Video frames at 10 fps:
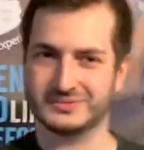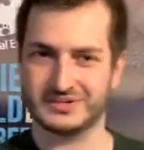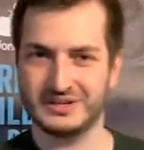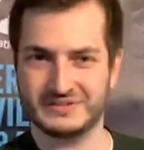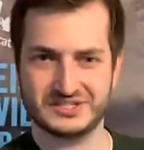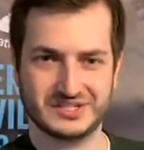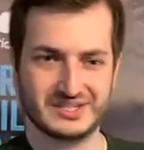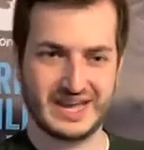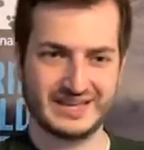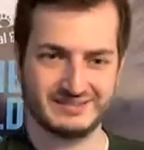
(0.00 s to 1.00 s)
or even just,
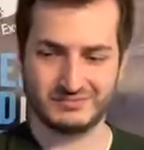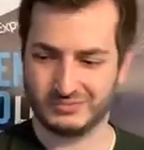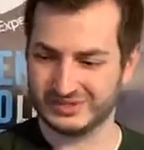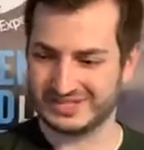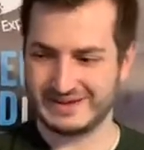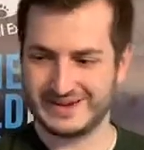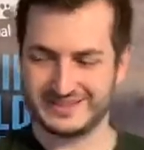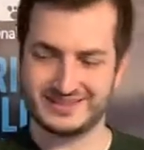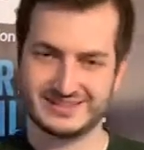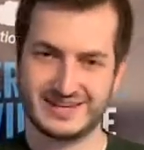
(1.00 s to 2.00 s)
I one time had
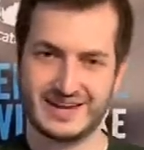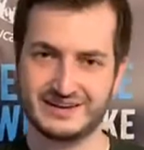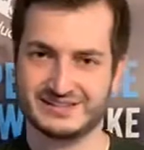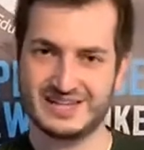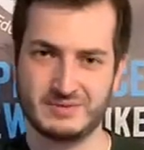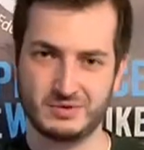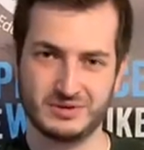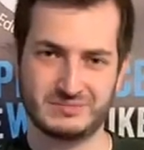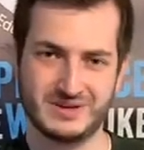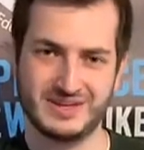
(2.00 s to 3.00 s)
this guy on a table
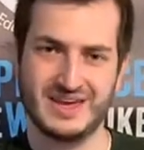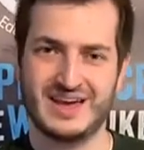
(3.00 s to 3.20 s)
with me,